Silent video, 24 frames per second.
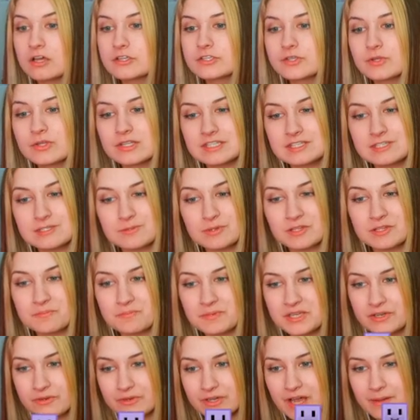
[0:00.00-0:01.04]
so this is where the
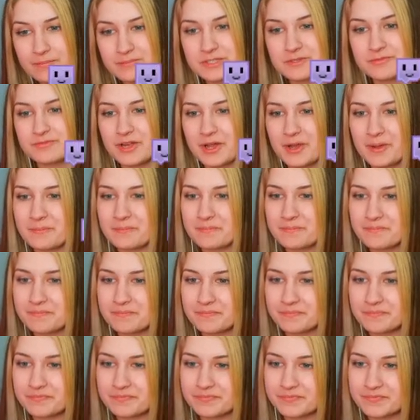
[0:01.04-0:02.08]
beetle comes from.
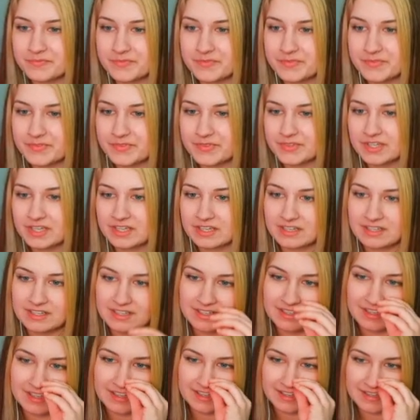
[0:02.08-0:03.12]

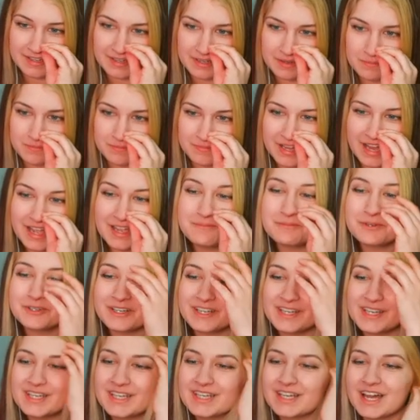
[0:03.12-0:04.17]
Um, hi
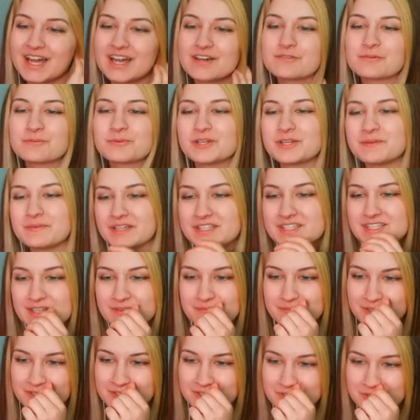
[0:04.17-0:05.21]
Marie, I have a pretty bad
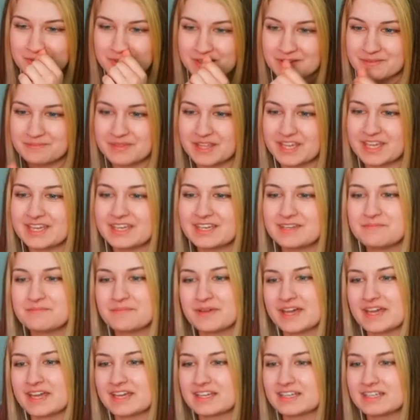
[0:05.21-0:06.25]
sunburn, so I'm laying in
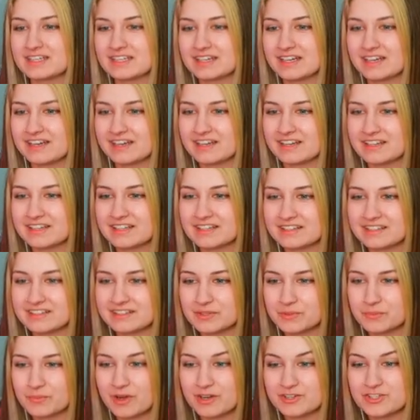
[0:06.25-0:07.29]
bed, uh,
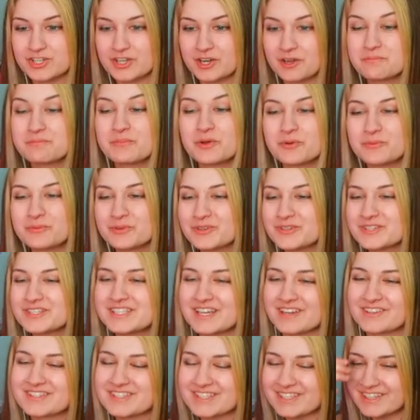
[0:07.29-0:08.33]
watching on mobile.
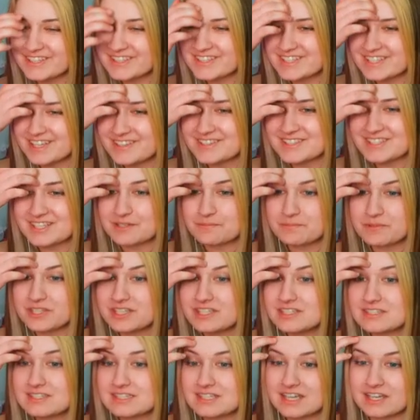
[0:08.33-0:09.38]
Sounds good, sounds good.
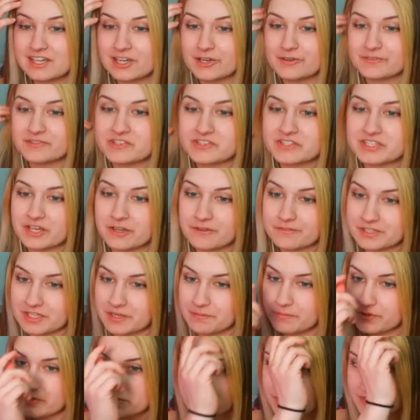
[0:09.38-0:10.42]
Please take care of yourself.
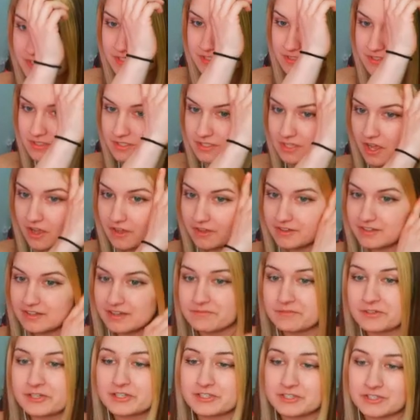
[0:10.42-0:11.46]
Sunburns suck. I'm
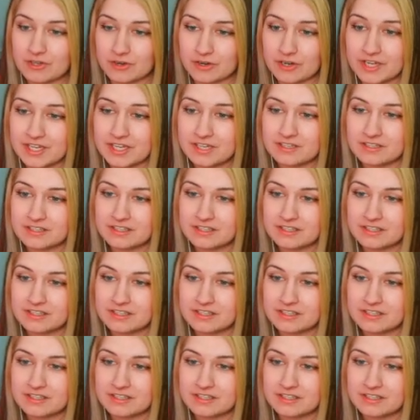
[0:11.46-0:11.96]
very sorry